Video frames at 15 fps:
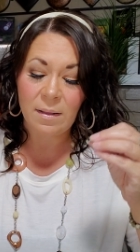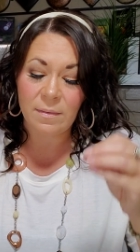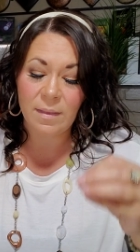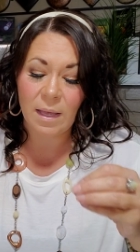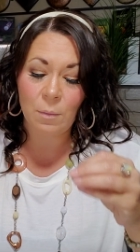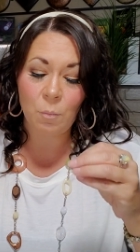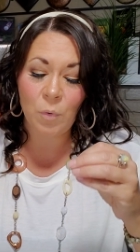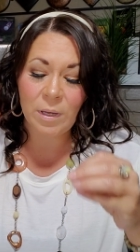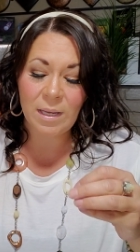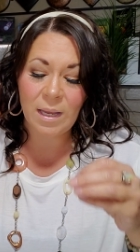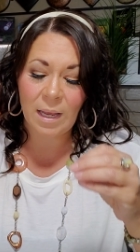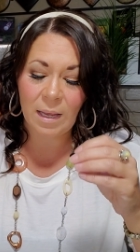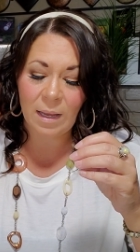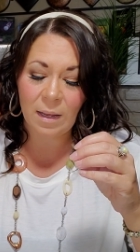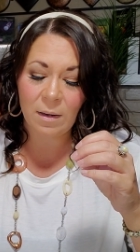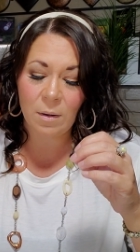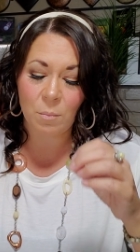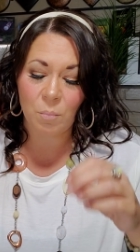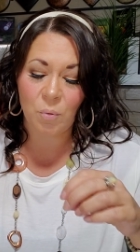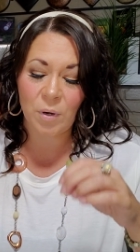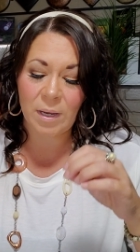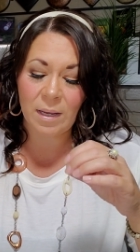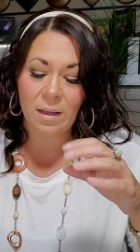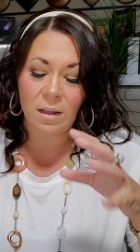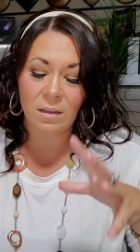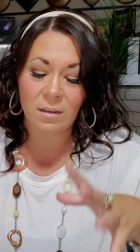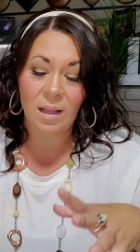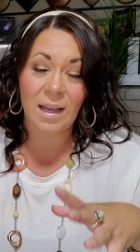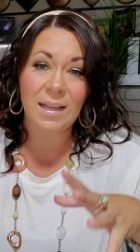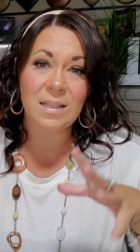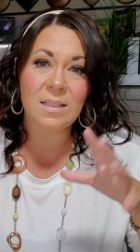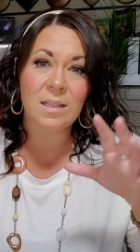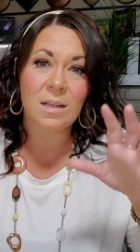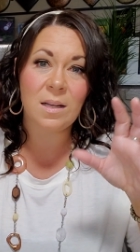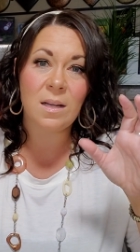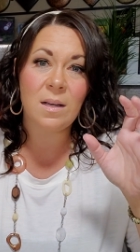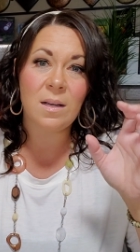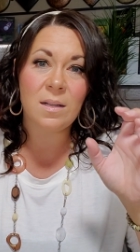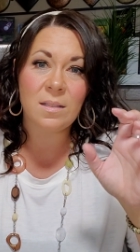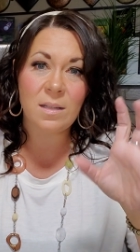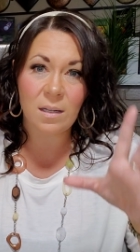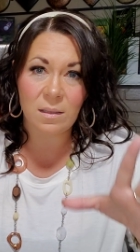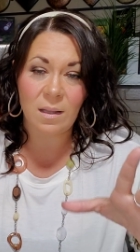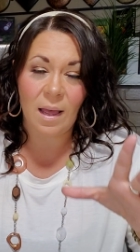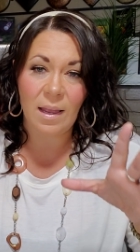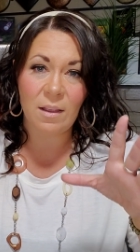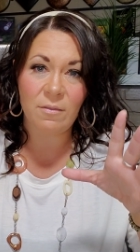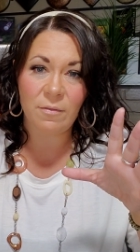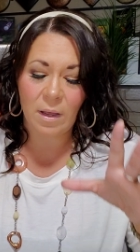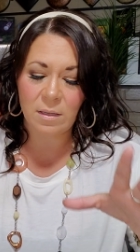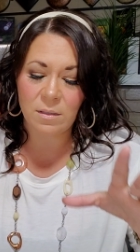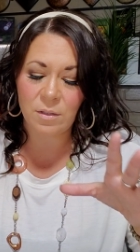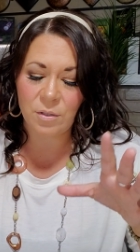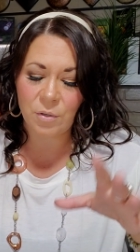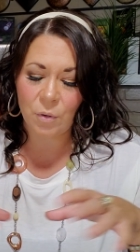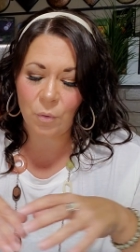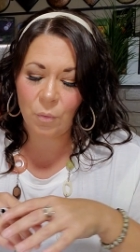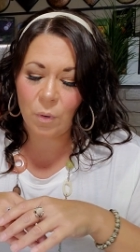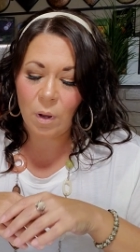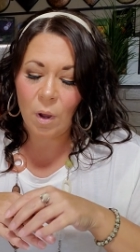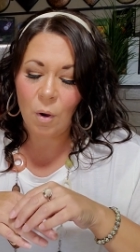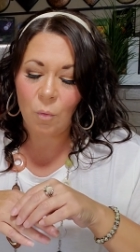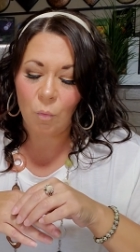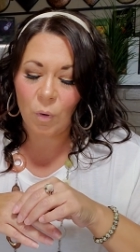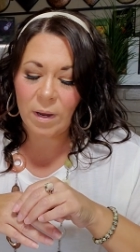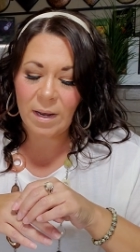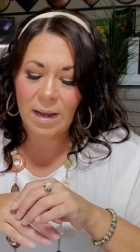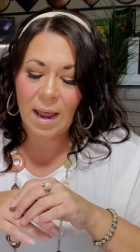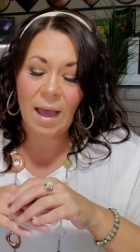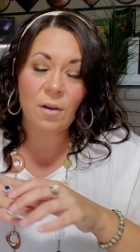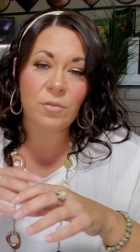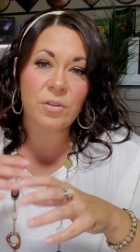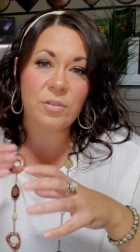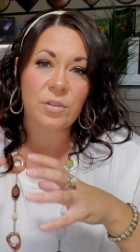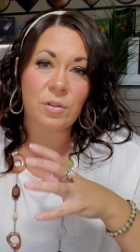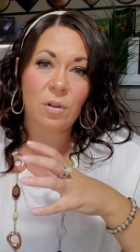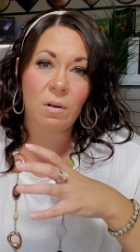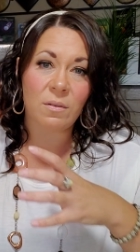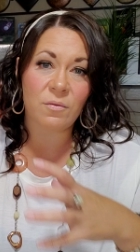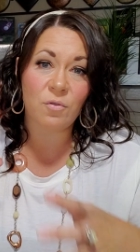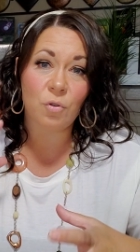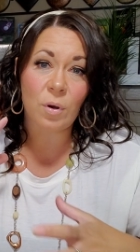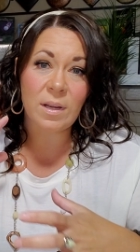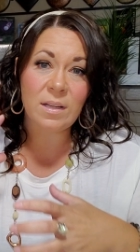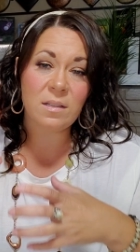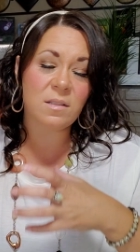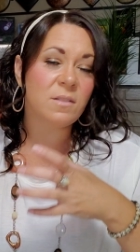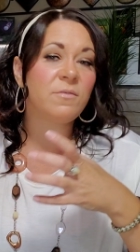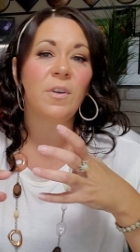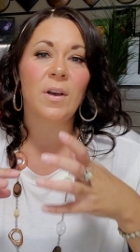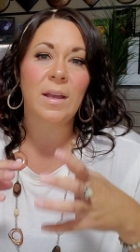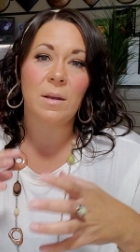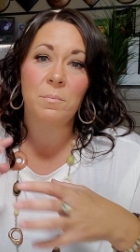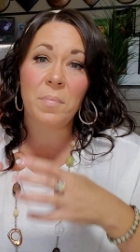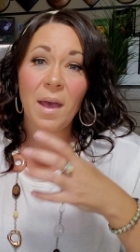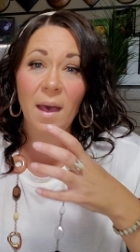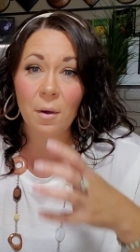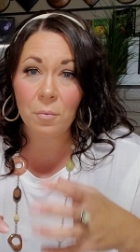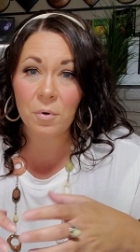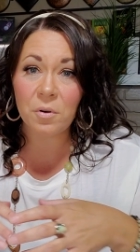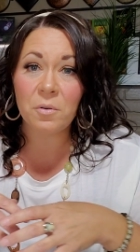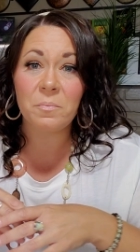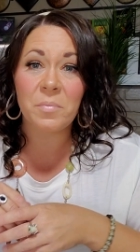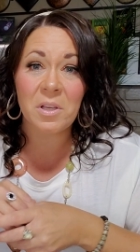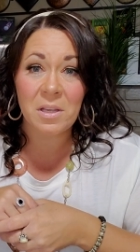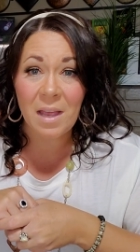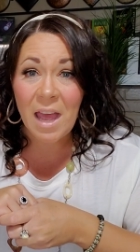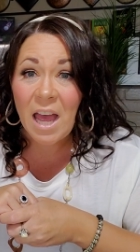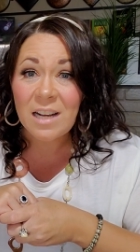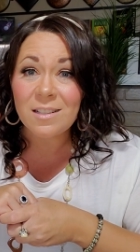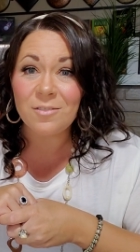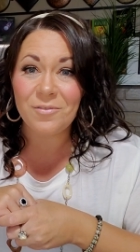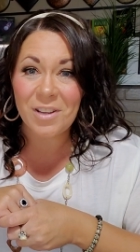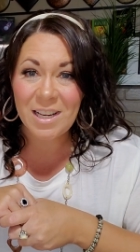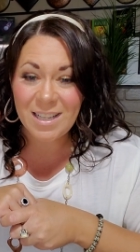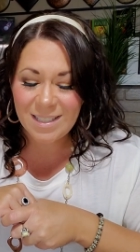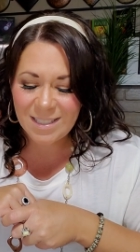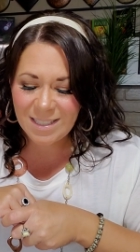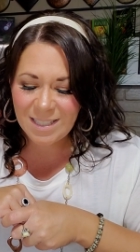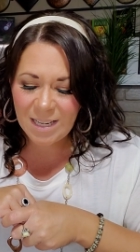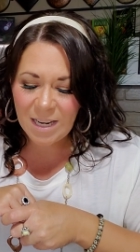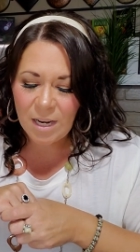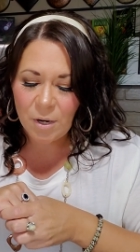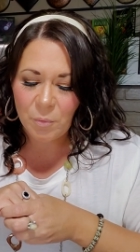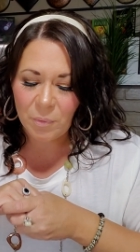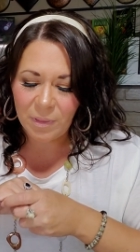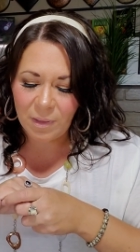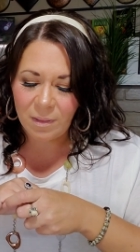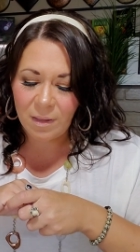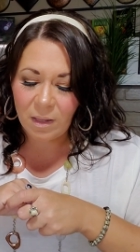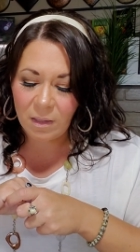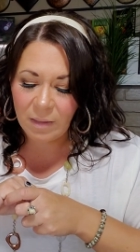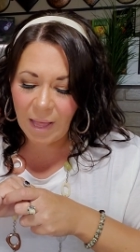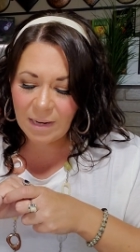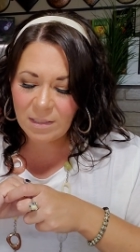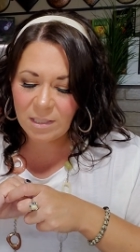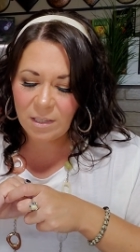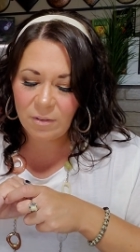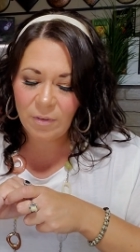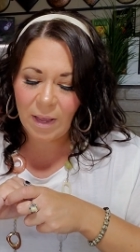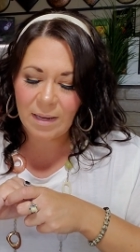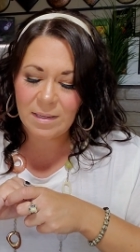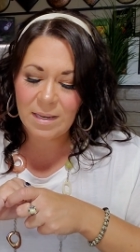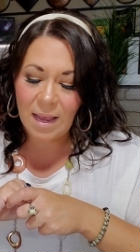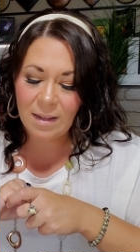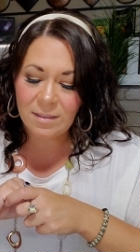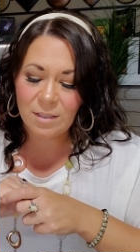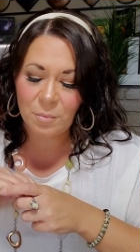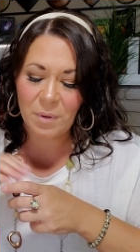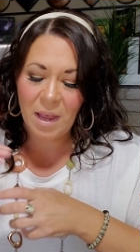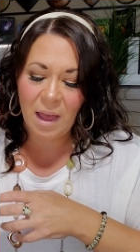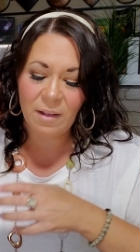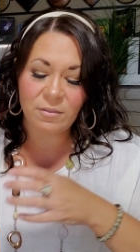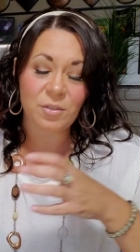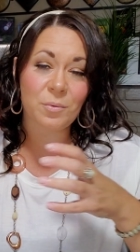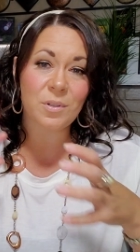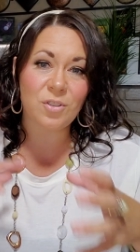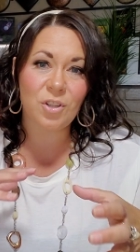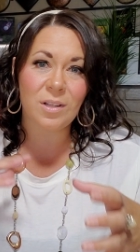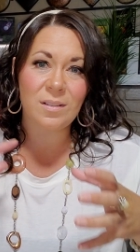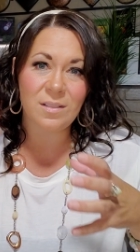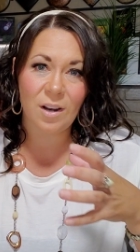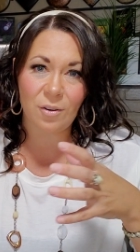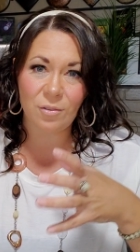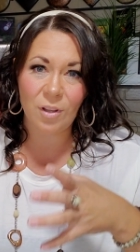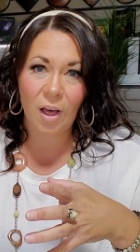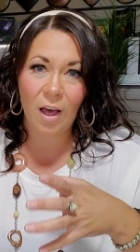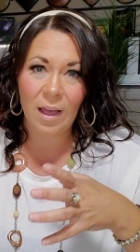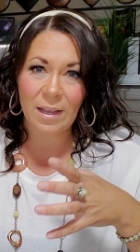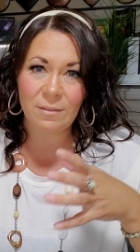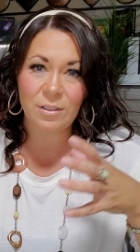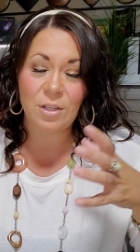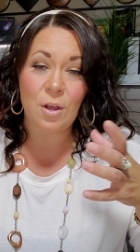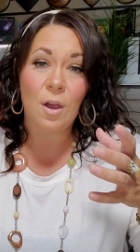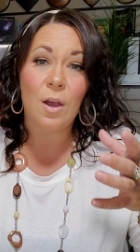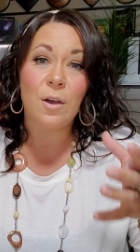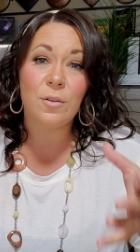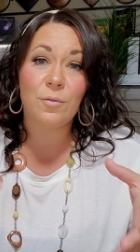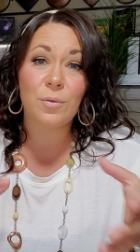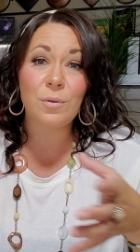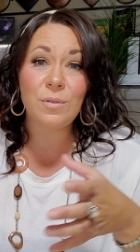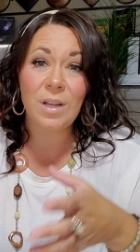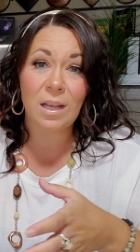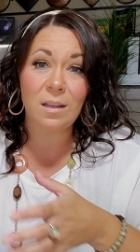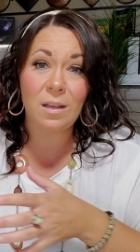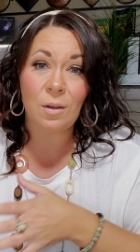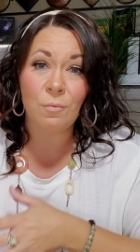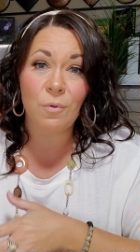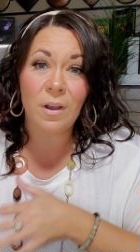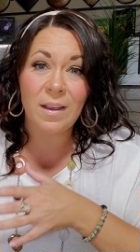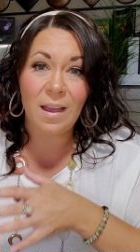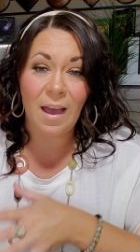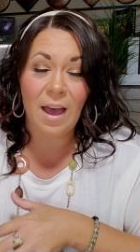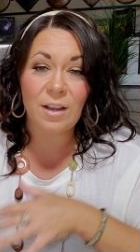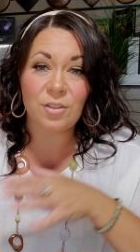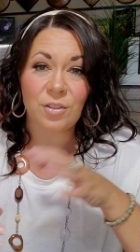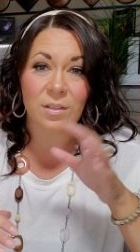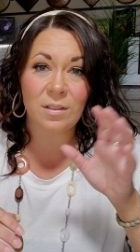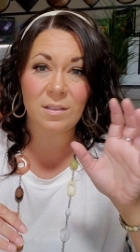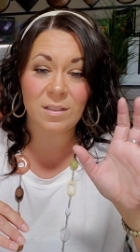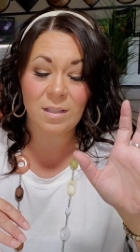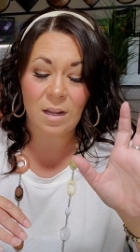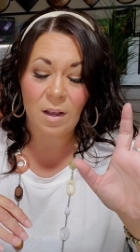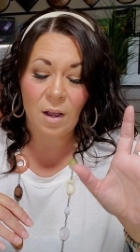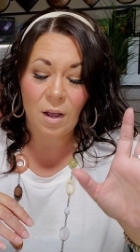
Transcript: then we can bring light to life. And so right now there's a lot of great divine power being activated within the collective. And yes, we have to adjust our lives through taking right actions